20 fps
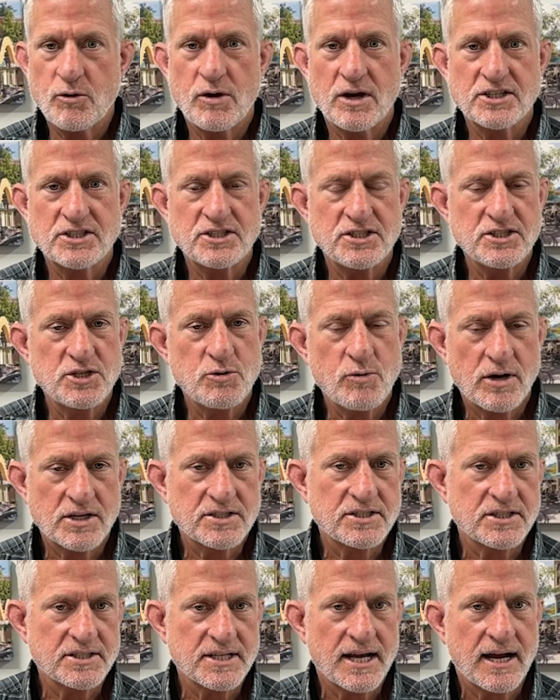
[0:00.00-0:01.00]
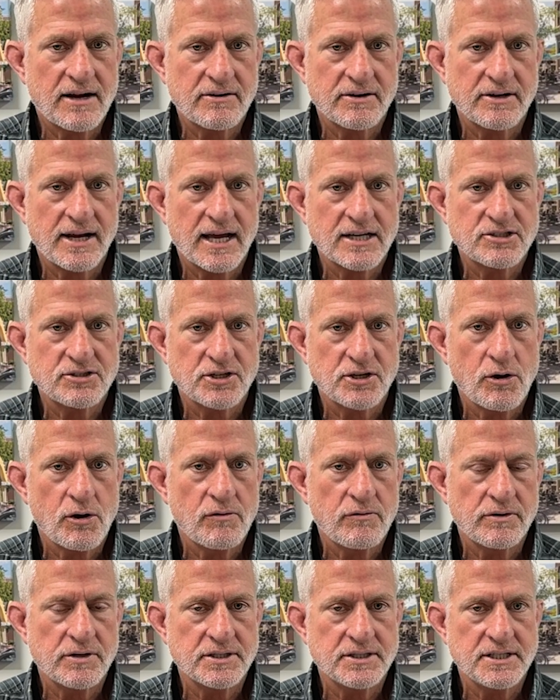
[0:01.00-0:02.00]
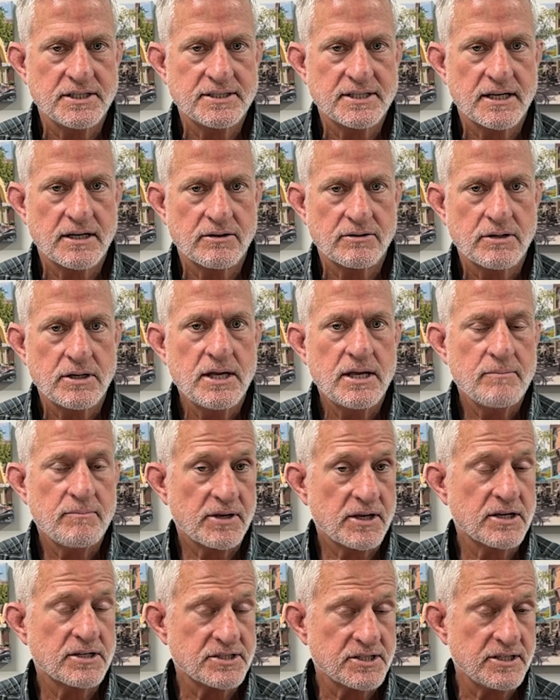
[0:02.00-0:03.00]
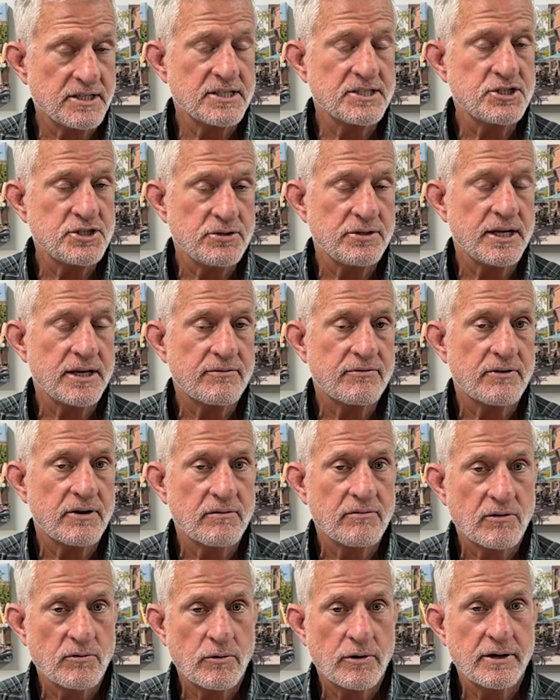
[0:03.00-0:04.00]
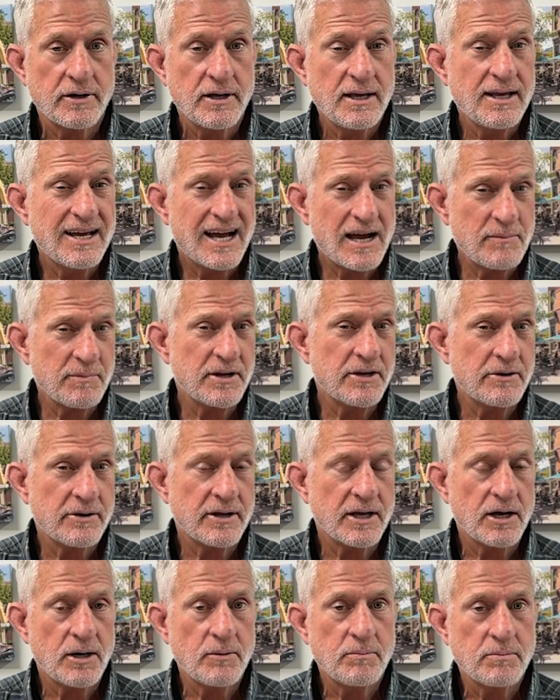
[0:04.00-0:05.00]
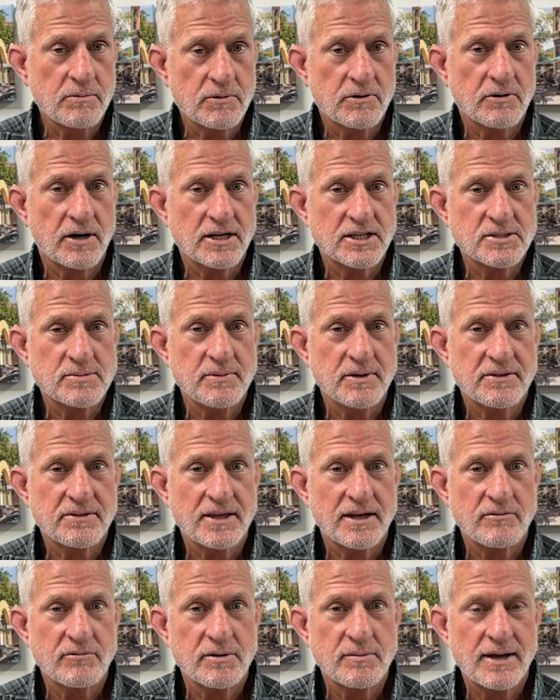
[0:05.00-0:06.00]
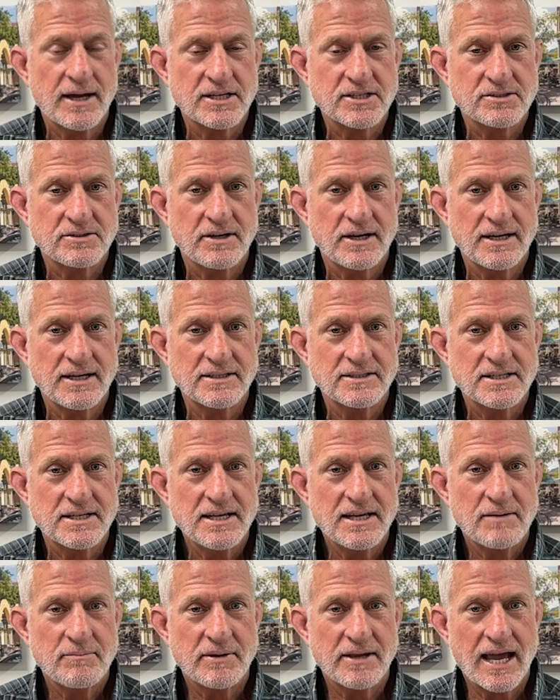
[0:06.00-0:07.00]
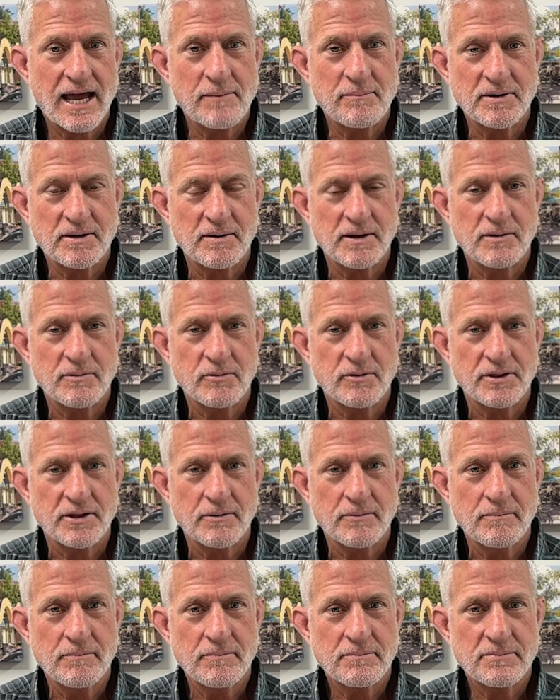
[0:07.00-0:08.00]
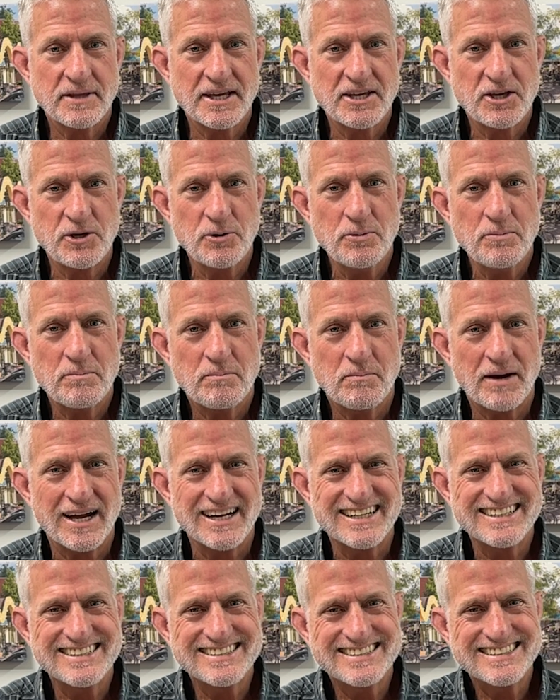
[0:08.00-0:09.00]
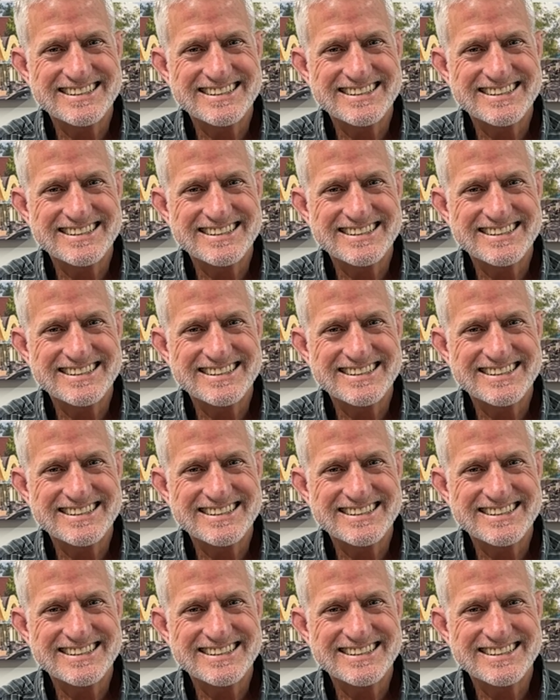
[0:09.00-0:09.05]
questions, you want to sit down and actually go over in detail because it is unique for everyone, I'm here to help. Greg Smith at Remax Alliance. Be happy to meet with you. Thank you. Bye.